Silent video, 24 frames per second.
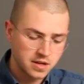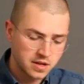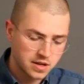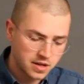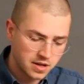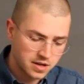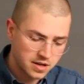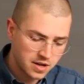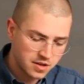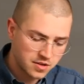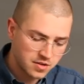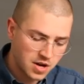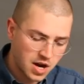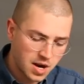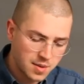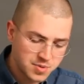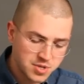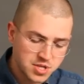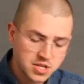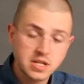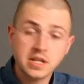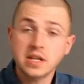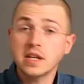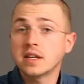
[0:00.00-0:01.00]
Another
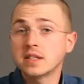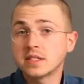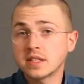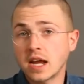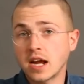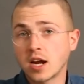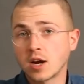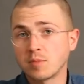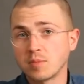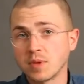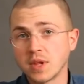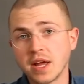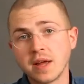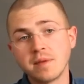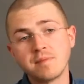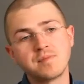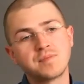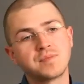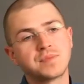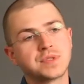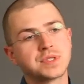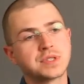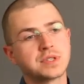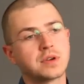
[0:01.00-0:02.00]
option is AirPlay.
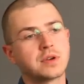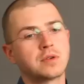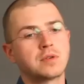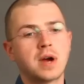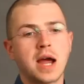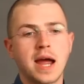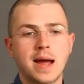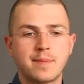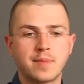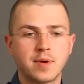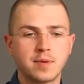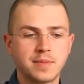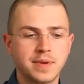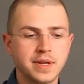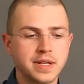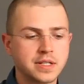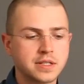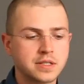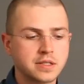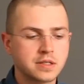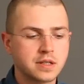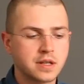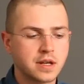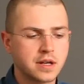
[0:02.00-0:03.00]
So Apple
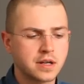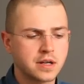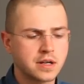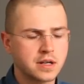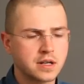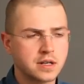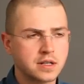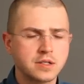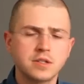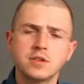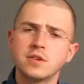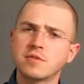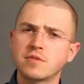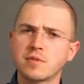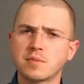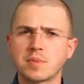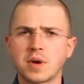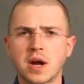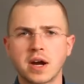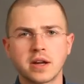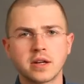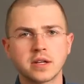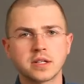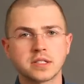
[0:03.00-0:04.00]
makes two different
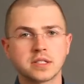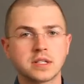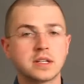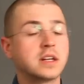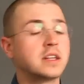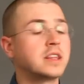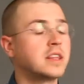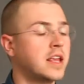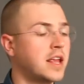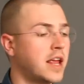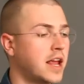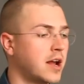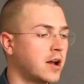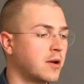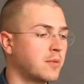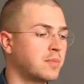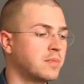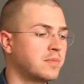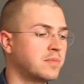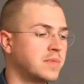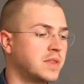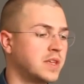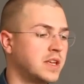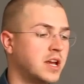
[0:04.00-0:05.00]
products, the
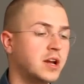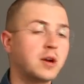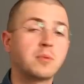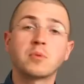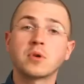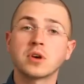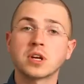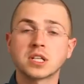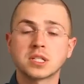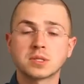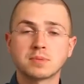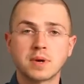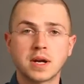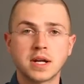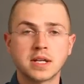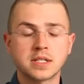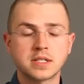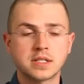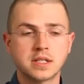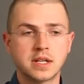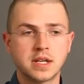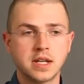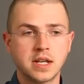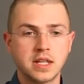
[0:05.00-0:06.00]
AirPort
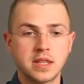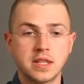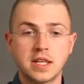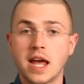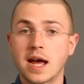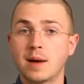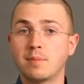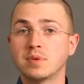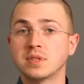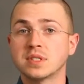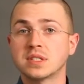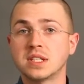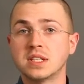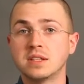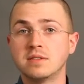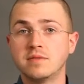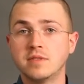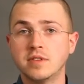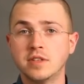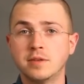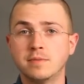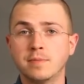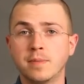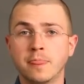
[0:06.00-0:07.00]
Express and the Apple
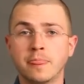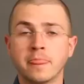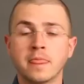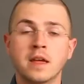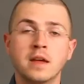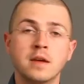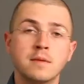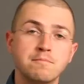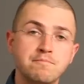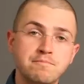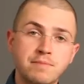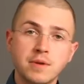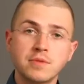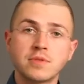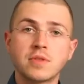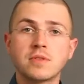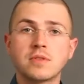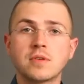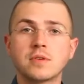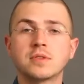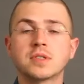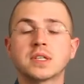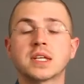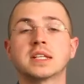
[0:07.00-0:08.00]
TV. Both
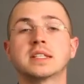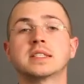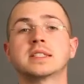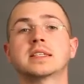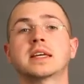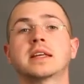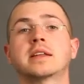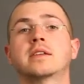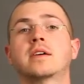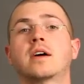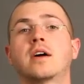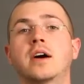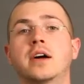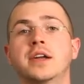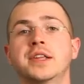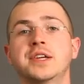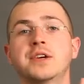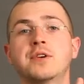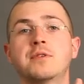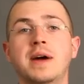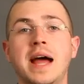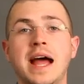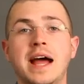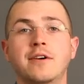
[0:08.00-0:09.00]
of those can send
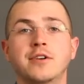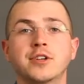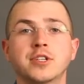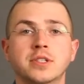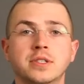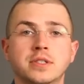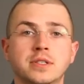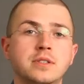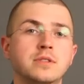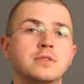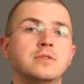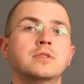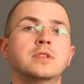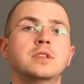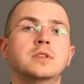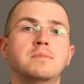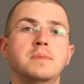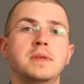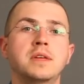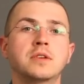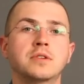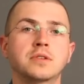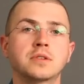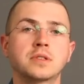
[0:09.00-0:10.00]
audio out to
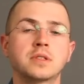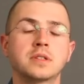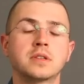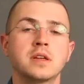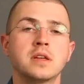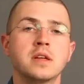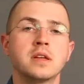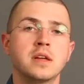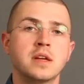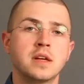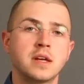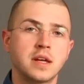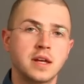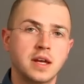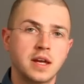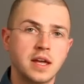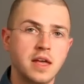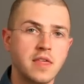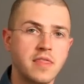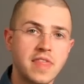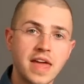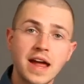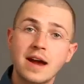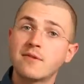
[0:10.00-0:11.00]
speakers.
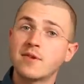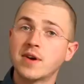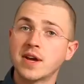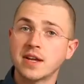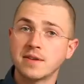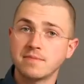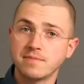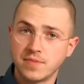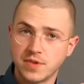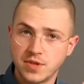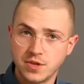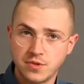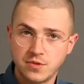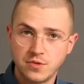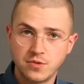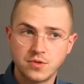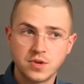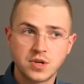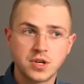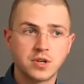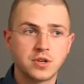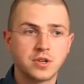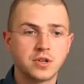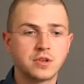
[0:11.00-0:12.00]
And that way you
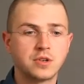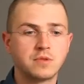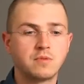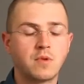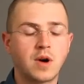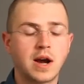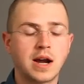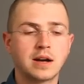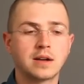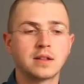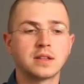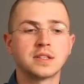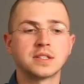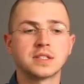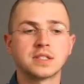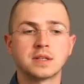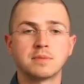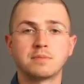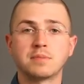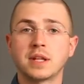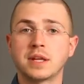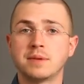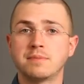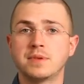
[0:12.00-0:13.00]
could
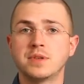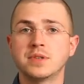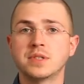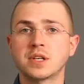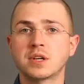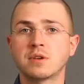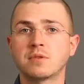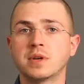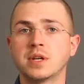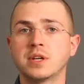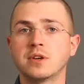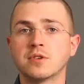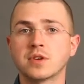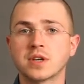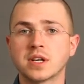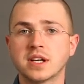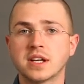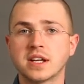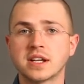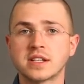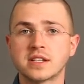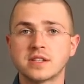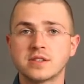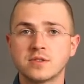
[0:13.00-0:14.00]
wirelessly play music when you're
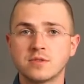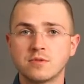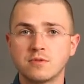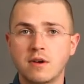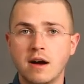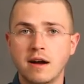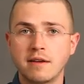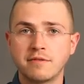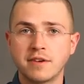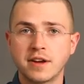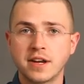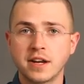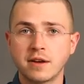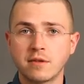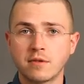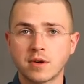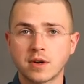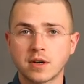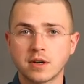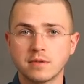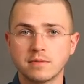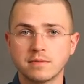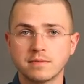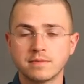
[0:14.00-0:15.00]
connected to a Wi-Fi
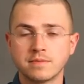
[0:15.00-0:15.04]
network.